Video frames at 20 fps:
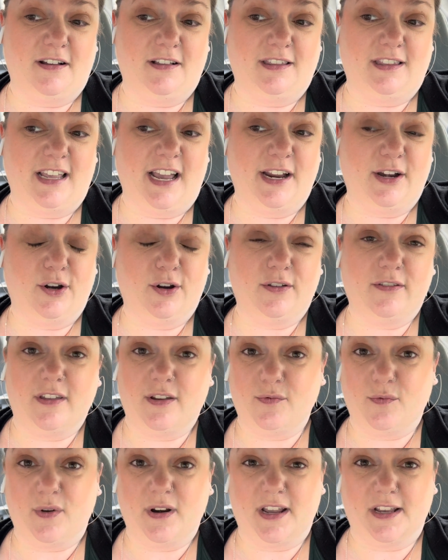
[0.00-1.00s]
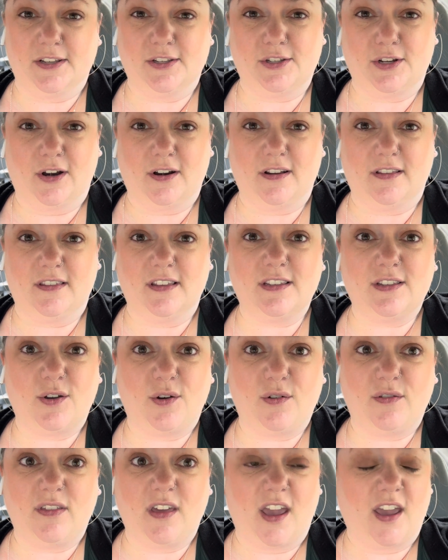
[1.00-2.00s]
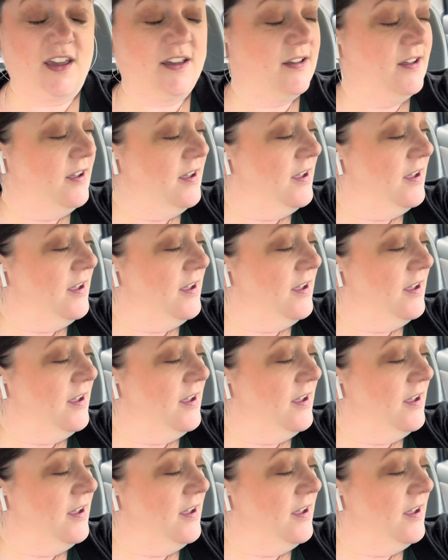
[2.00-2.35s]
lighter than when I started this whole thing.